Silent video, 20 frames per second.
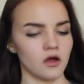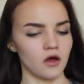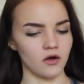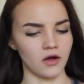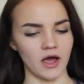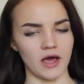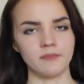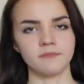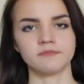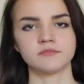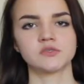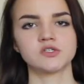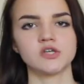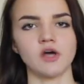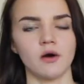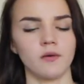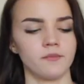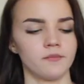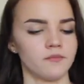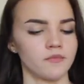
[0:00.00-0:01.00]
Okay,
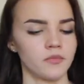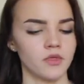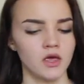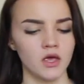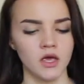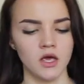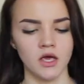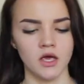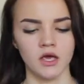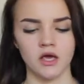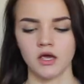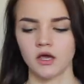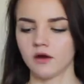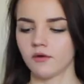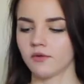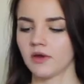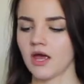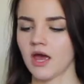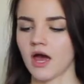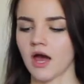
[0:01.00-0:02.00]
so
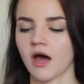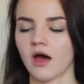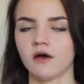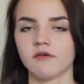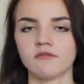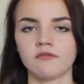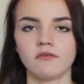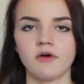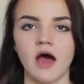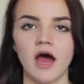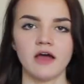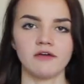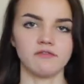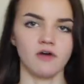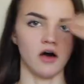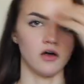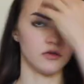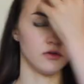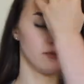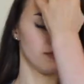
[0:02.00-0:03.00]
here we have high
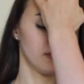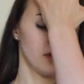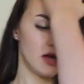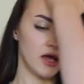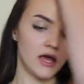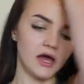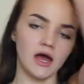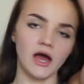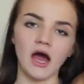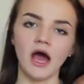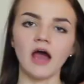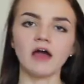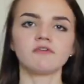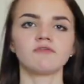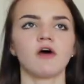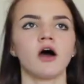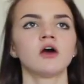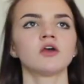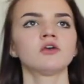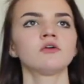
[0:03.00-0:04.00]
volume.
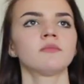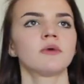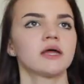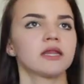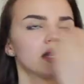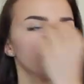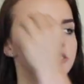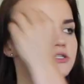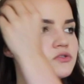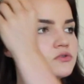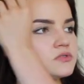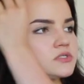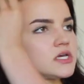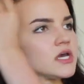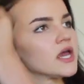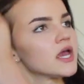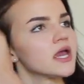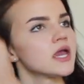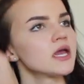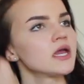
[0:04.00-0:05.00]
High volume I like to
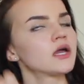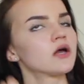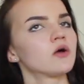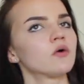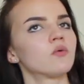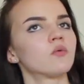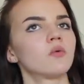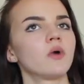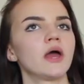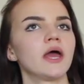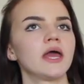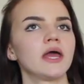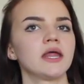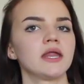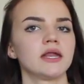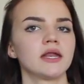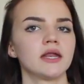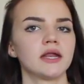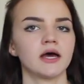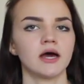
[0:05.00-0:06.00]
take
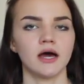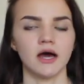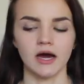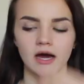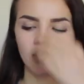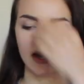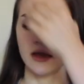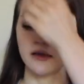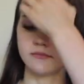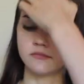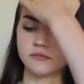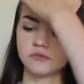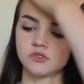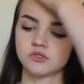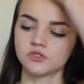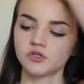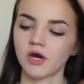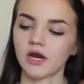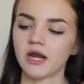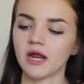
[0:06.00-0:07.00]
when I'm
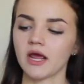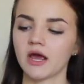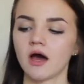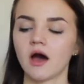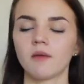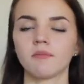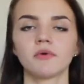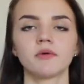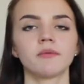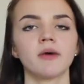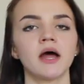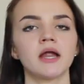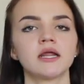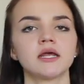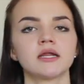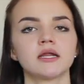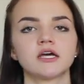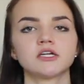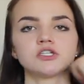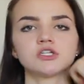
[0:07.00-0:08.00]
training upper
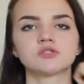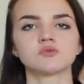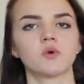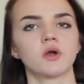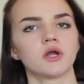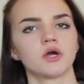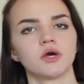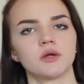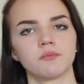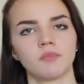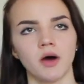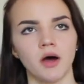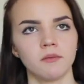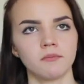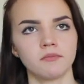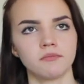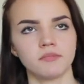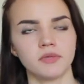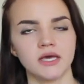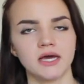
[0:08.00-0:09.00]
body and I just want a good
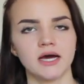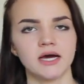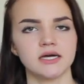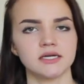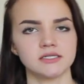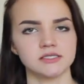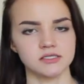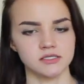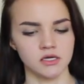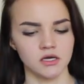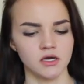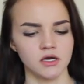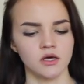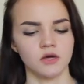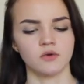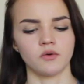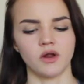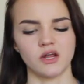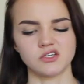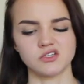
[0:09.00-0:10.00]
pump, because
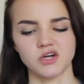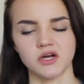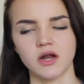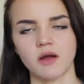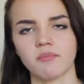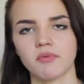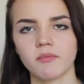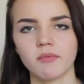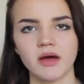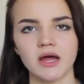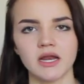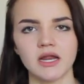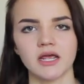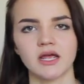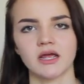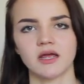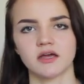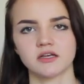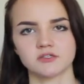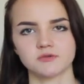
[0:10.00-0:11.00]
when I train upper
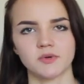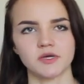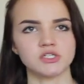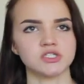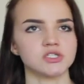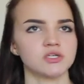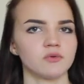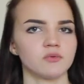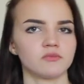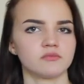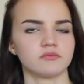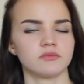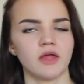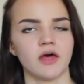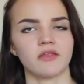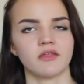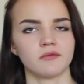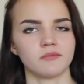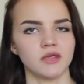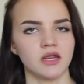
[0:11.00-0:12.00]
body, especially
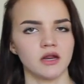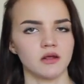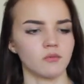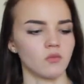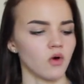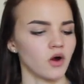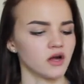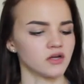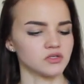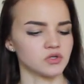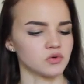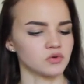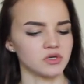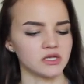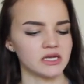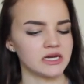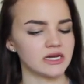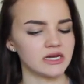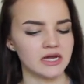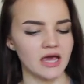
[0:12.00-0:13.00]
now that I'm eating more, I don't
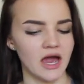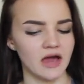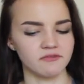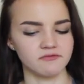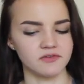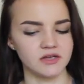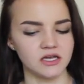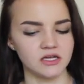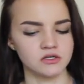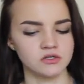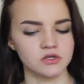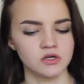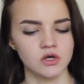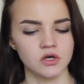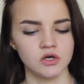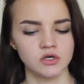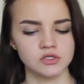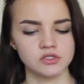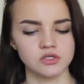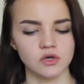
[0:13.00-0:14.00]
really need caffeine.
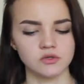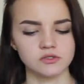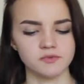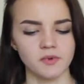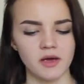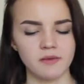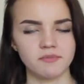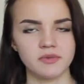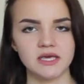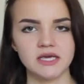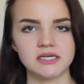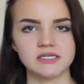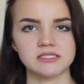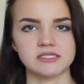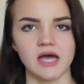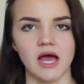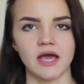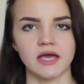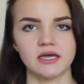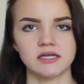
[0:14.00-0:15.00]
So it's by
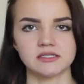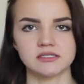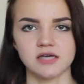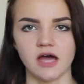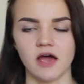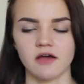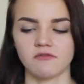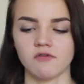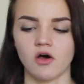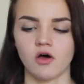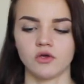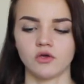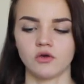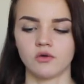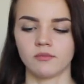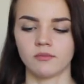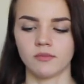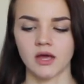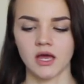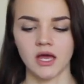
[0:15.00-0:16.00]
Bcaas, high
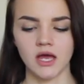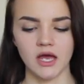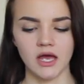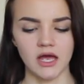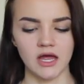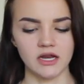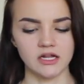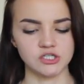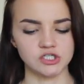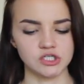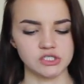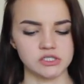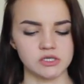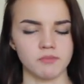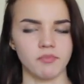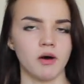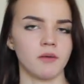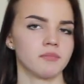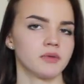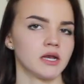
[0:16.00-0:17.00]
volume, and it's just
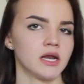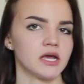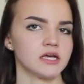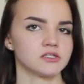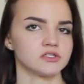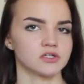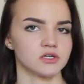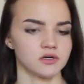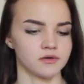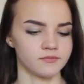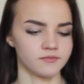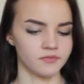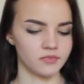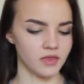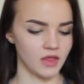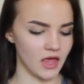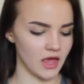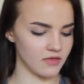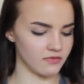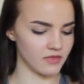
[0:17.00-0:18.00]
a pump enhancer.
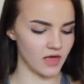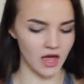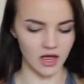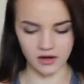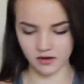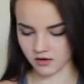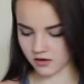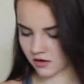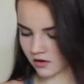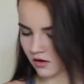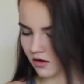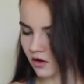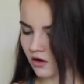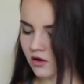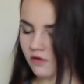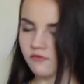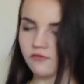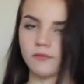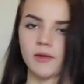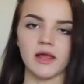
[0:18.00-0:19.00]
And then
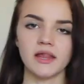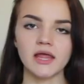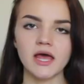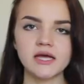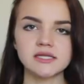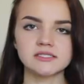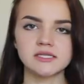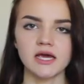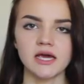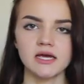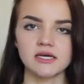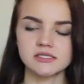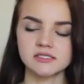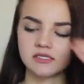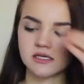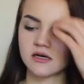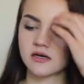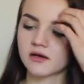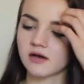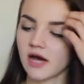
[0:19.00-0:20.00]
for my leg
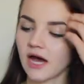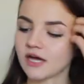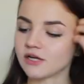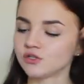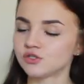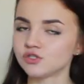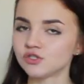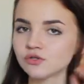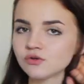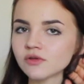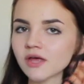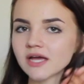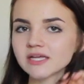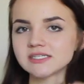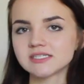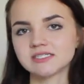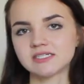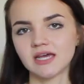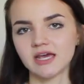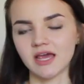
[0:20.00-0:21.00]
days, I do
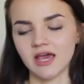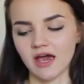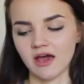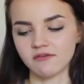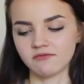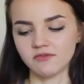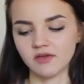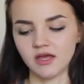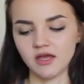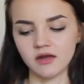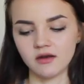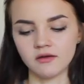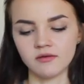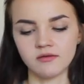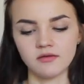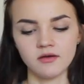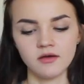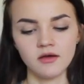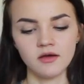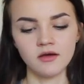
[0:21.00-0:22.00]
like to take caffeine
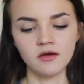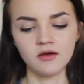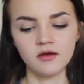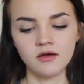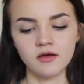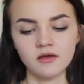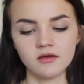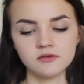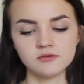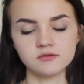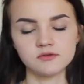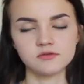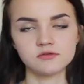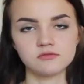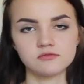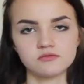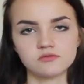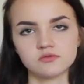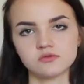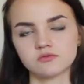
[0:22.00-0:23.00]

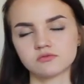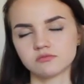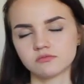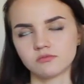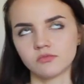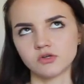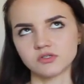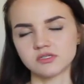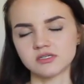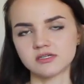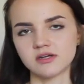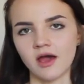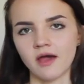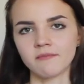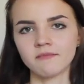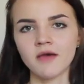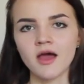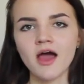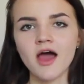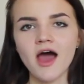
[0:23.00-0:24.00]
most of the
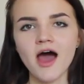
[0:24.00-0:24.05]
time.